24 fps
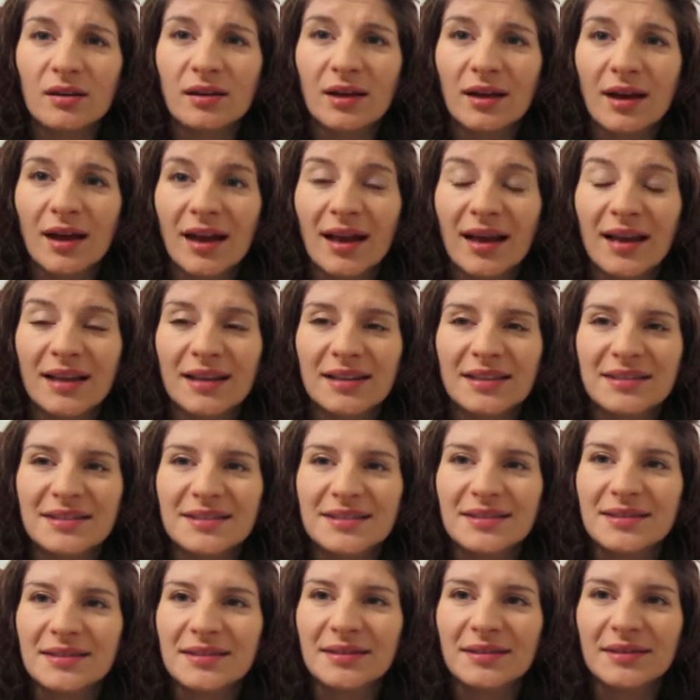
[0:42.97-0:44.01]

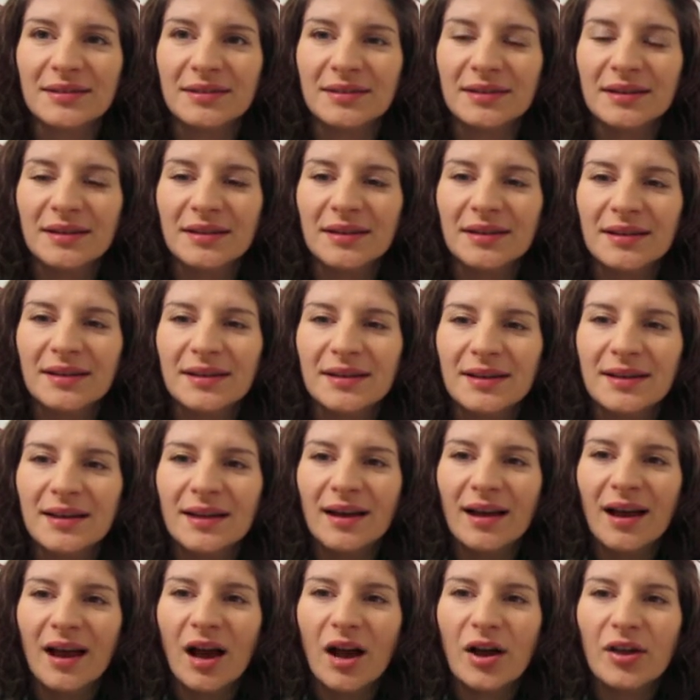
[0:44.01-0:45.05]
And
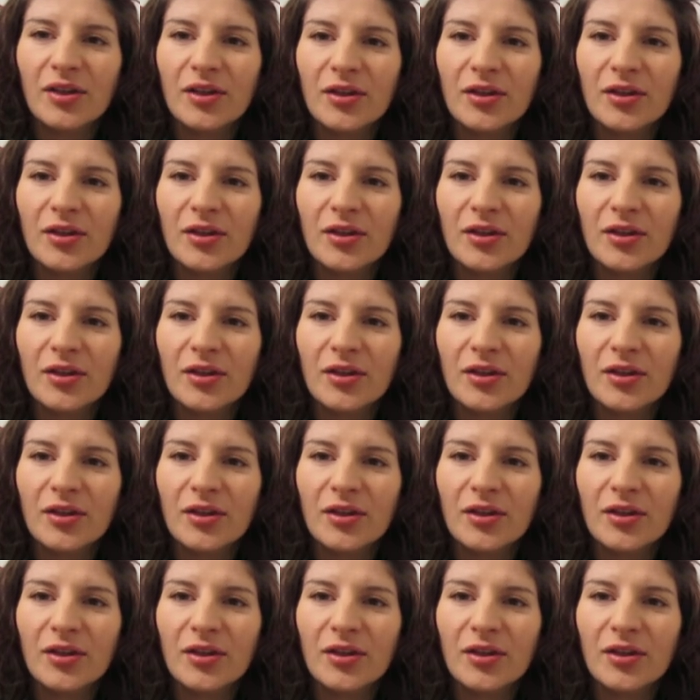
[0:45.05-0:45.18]
I